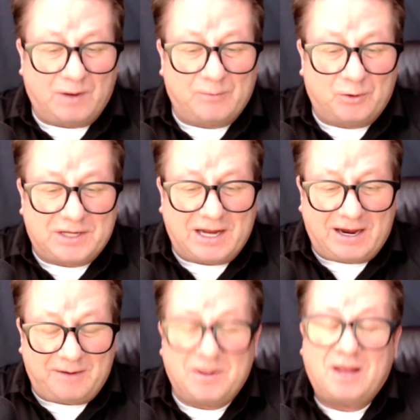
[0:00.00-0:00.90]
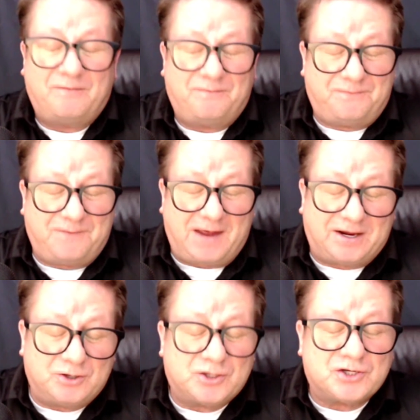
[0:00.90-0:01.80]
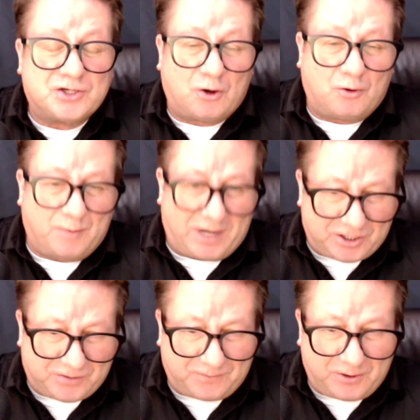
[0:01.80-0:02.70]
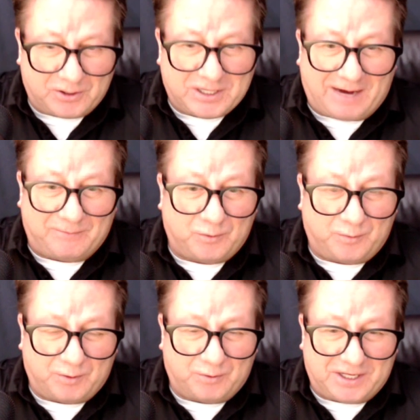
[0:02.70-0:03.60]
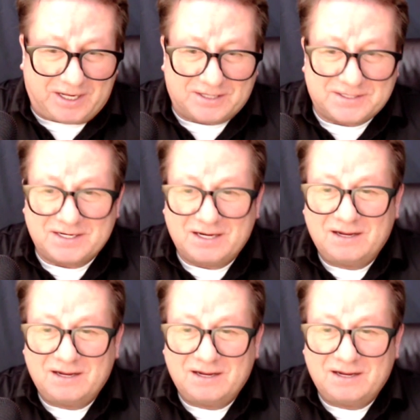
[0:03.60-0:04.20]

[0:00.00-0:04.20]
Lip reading: one more time, thank you so much for your time to be with us.